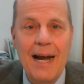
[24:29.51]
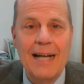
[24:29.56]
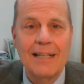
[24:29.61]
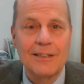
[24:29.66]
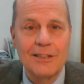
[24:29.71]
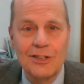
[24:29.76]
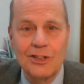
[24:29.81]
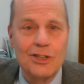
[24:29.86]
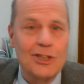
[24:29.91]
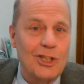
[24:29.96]

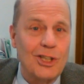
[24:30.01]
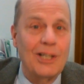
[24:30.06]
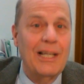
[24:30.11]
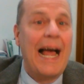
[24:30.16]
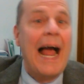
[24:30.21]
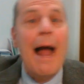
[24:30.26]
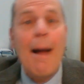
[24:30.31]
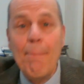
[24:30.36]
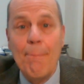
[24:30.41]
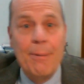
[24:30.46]
and
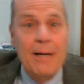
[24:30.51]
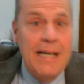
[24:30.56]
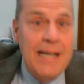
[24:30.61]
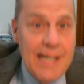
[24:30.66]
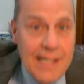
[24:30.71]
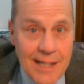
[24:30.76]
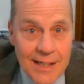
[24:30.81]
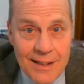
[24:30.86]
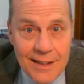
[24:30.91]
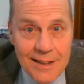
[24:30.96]

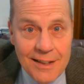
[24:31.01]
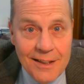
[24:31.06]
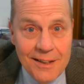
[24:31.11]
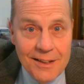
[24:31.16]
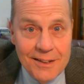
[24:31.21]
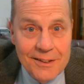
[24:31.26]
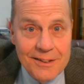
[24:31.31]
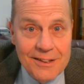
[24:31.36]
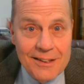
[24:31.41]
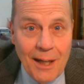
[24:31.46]
slapping
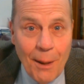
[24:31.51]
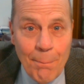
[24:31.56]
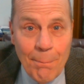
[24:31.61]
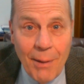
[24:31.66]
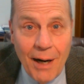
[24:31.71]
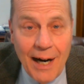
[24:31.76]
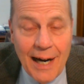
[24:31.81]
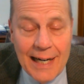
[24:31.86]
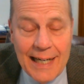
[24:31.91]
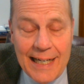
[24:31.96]

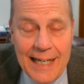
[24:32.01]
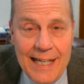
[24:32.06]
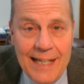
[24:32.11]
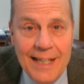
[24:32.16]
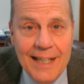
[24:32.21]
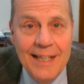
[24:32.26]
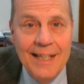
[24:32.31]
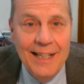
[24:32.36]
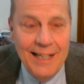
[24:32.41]
somebody,